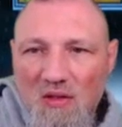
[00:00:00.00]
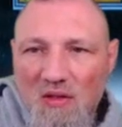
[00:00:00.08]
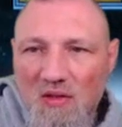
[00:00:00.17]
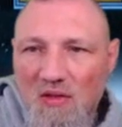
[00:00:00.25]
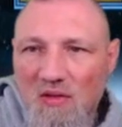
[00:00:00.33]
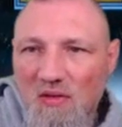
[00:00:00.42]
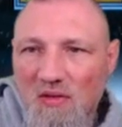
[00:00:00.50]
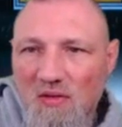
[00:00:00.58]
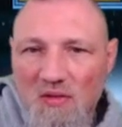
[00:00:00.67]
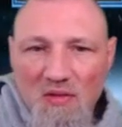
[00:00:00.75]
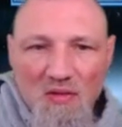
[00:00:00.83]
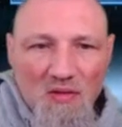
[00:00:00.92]
I
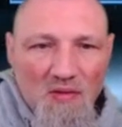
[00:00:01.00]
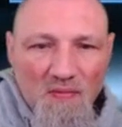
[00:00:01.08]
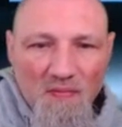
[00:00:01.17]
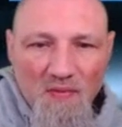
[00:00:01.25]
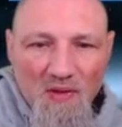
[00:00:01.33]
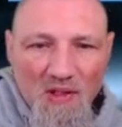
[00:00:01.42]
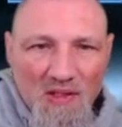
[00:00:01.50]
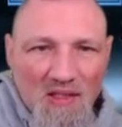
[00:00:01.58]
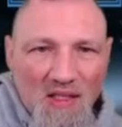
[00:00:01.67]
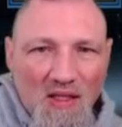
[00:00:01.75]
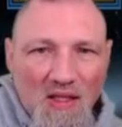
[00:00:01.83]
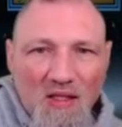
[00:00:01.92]

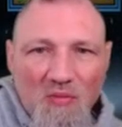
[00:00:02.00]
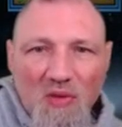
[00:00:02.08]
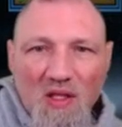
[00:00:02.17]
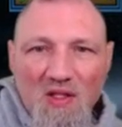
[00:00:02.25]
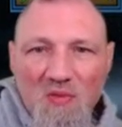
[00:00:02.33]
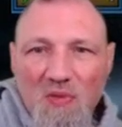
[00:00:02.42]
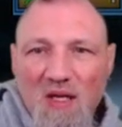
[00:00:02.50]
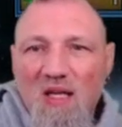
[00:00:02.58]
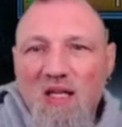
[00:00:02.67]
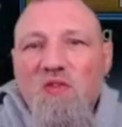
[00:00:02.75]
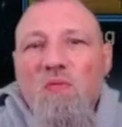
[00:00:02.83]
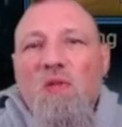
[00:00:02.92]
like being
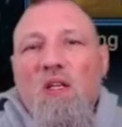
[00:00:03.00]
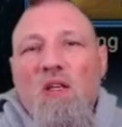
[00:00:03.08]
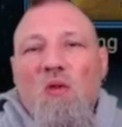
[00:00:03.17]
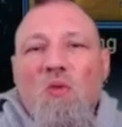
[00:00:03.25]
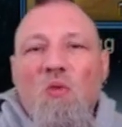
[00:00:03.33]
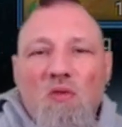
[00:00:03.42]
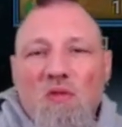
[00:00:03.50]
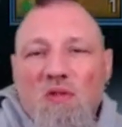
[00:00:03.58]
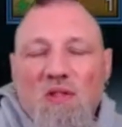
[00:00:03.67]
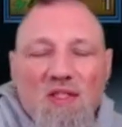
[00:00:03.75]
surprised from that gold.